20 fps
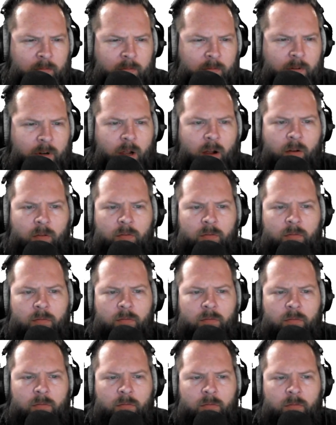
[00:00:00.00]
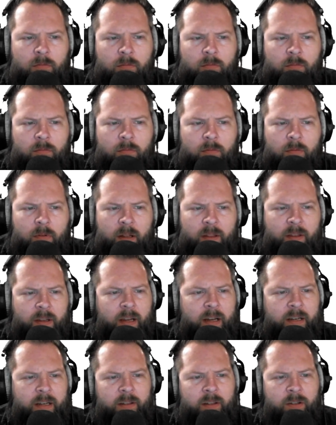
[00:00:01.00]
No, I think
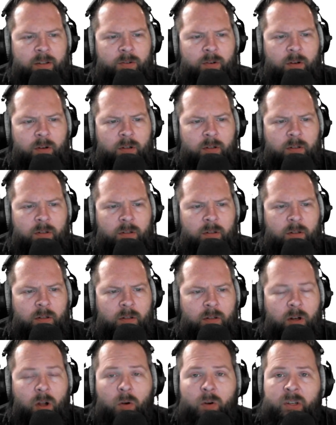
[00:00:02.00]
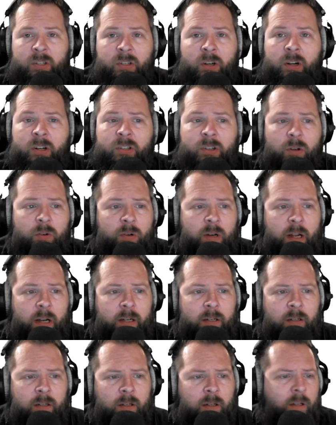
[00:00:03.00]
I did this wrong. No, because there is no
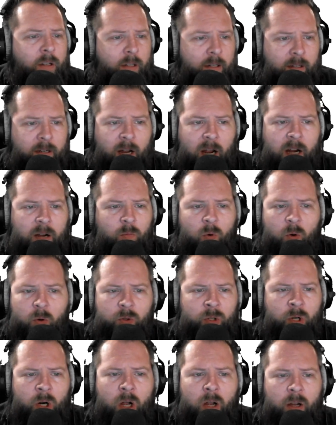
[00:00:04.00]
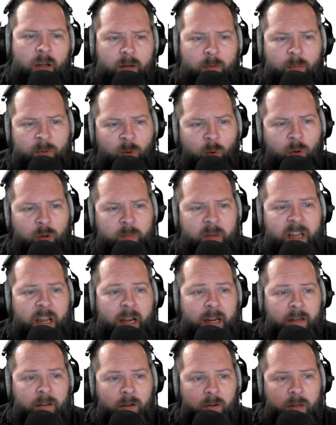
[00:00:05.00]
9. 9 won't draw, it'll be only be
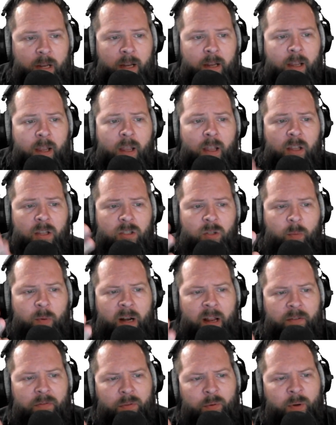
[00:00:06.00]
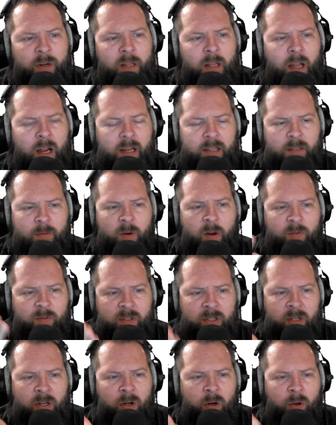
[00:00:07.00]
8, okay? So I'm gonna have 3 lines. I'm gonna have
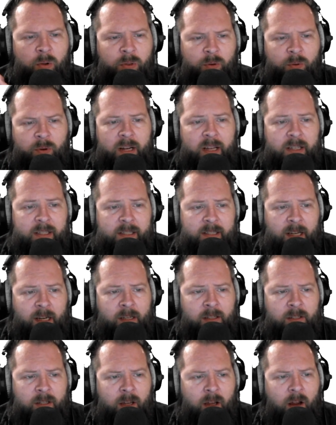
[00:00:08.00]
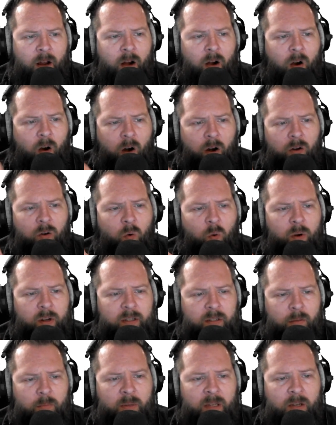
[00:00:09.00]
0, 3, and 6 are
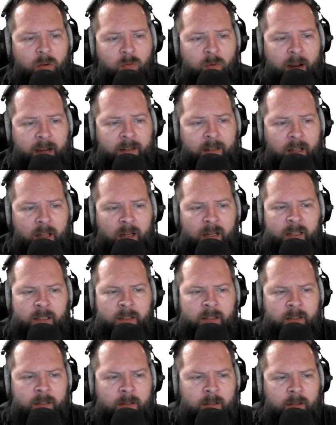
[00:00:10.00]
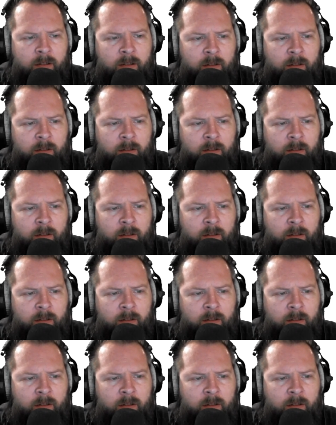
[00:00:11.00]
going to be red lines.